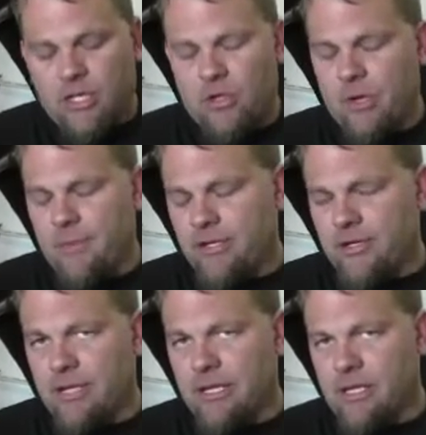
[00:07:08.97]
You want to make
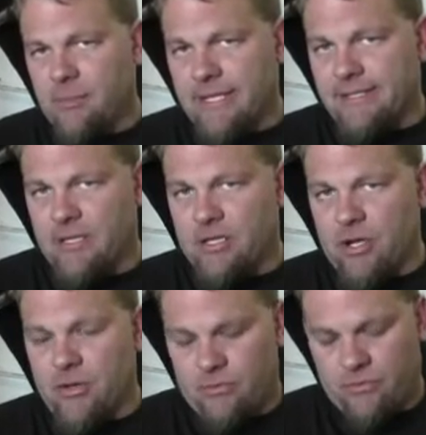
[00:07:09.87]
sure you get a little bit of
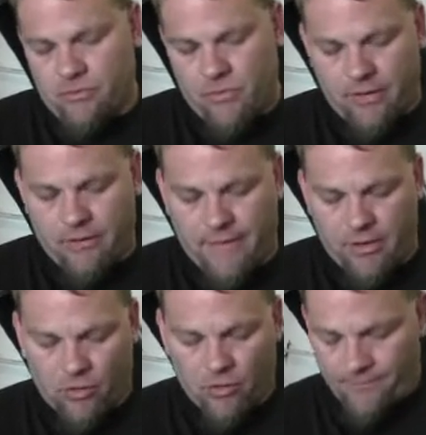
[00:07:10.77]
silicone right around
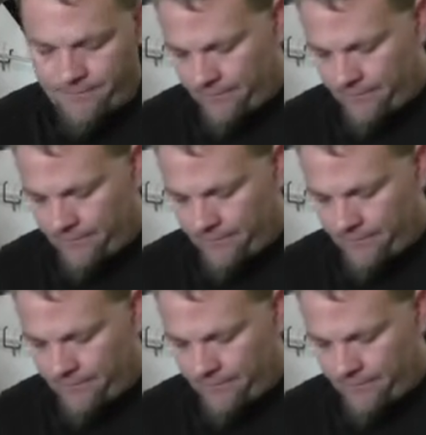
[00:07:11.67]
that hole.